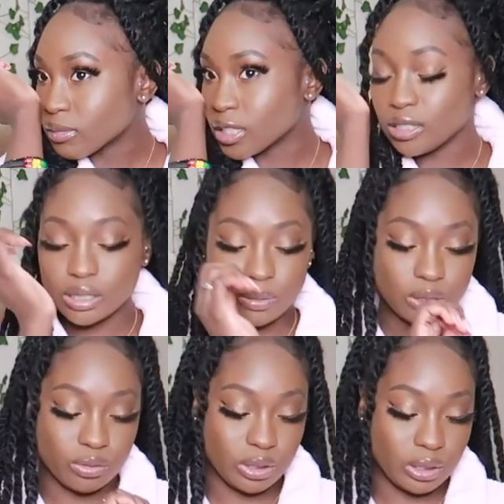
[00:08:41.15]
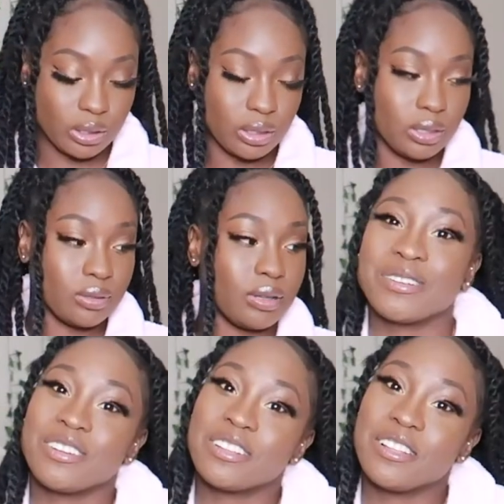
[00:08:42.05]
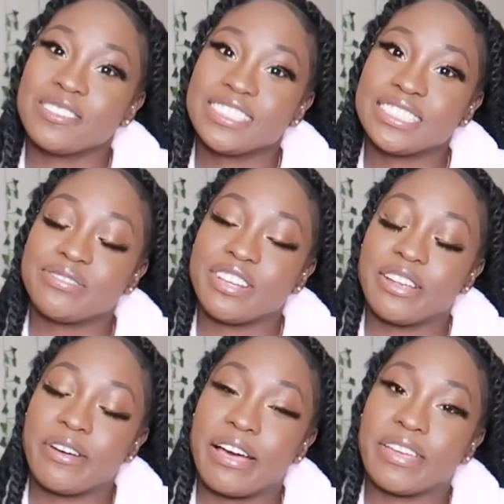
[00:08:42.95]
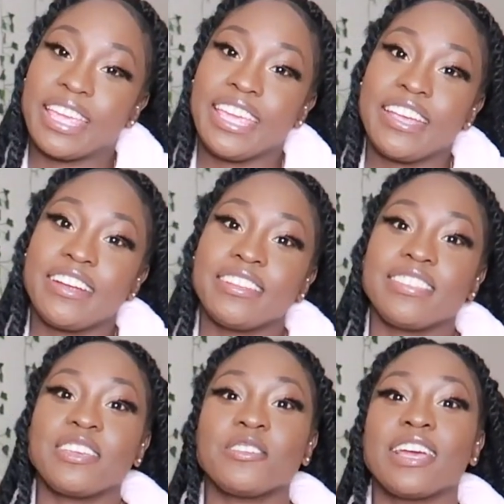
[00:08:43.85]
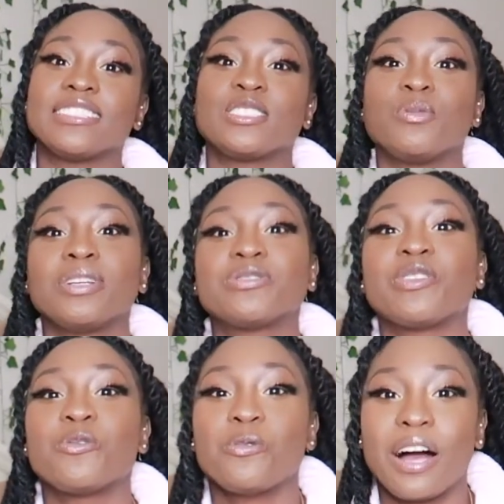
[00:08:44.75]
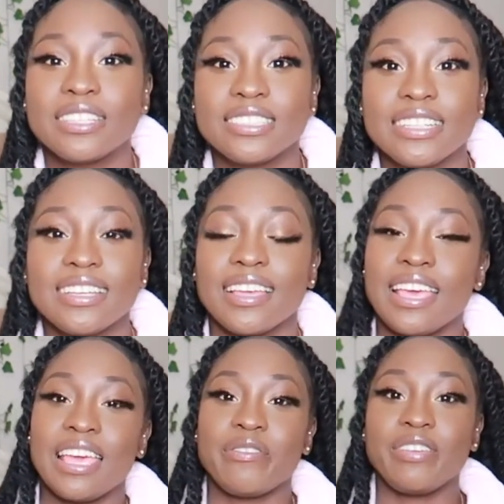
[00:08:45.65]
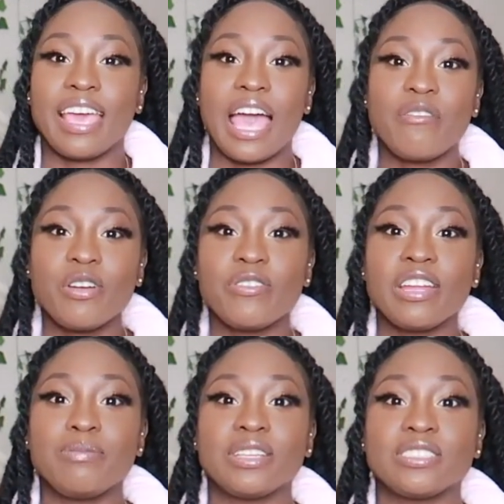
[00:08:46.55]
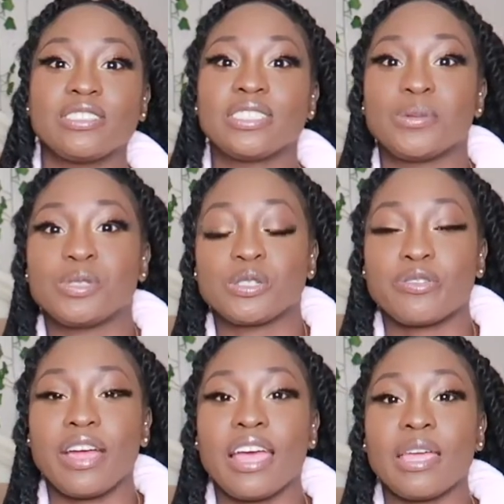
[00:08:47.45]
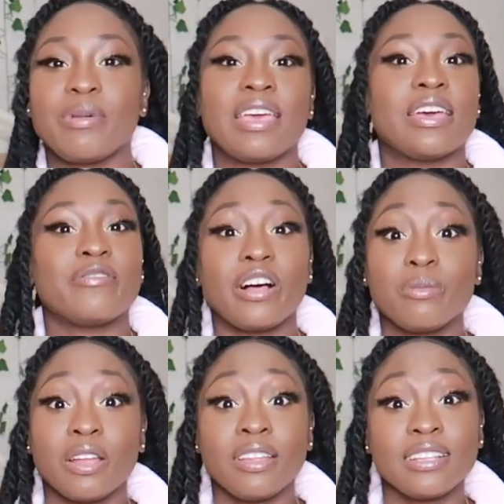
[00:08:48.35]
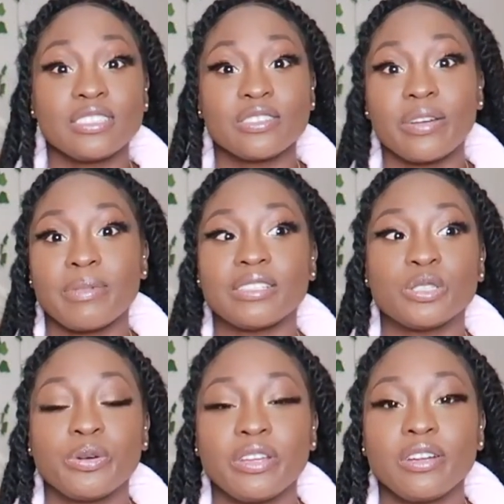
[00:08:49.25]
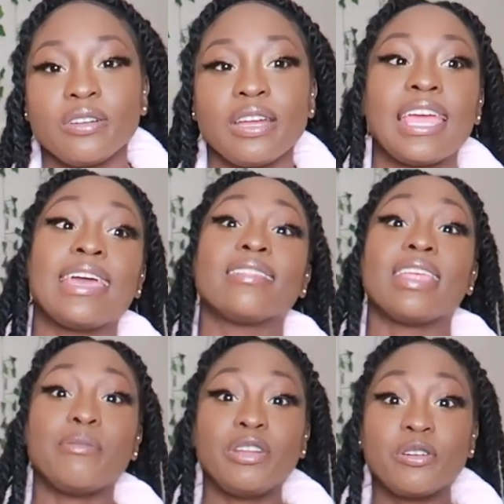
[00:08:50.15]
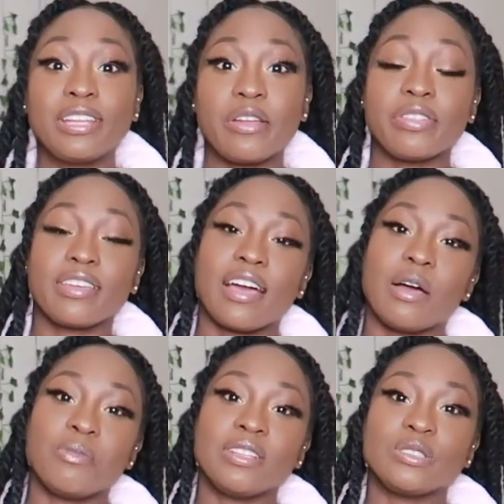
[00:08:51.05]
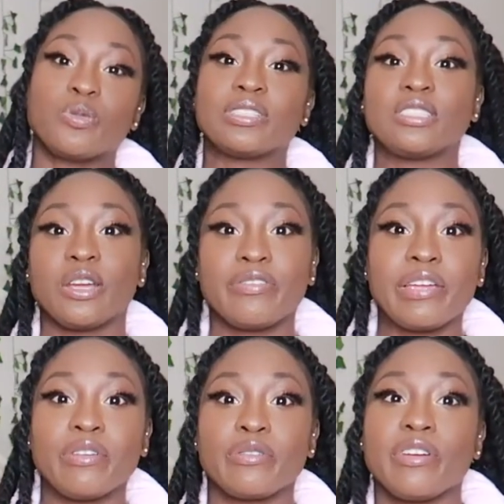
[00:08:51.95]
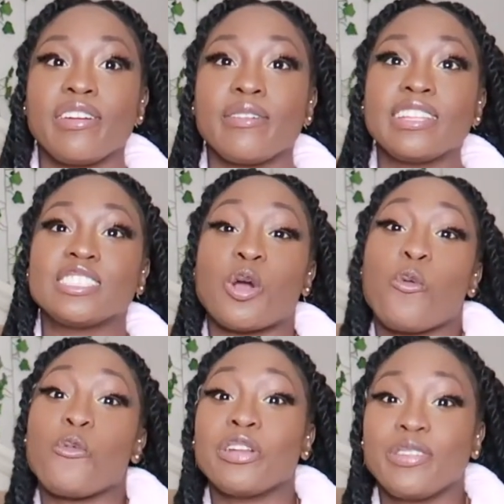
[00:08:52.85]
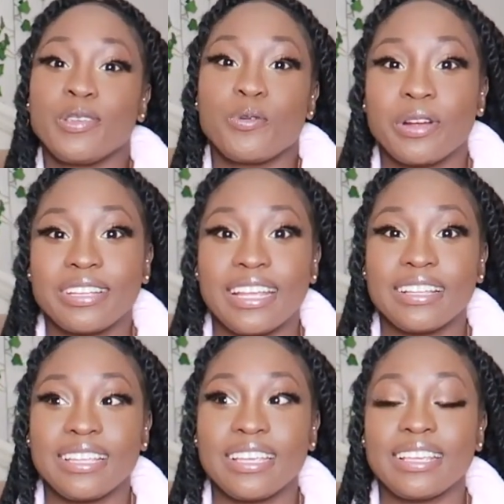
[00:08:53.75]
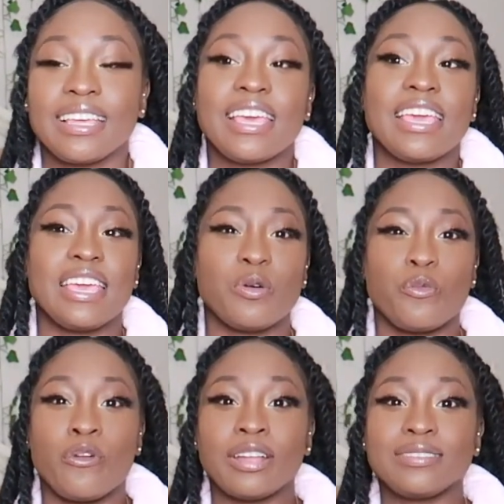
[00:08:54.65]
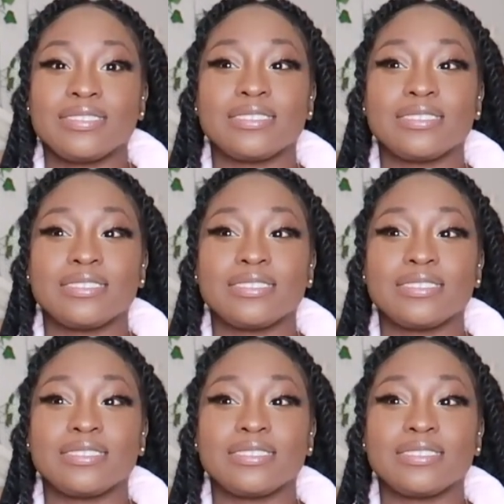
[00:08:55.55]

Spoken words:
It just smells really good. I'm gonna close this video out here. Thank you guys so much for watching. If you haven't already, make sure you subscribe. Follow me on Instagram and Twitter. Let me know down in the comments what's your favorite fragrance, what do you wear daily, and what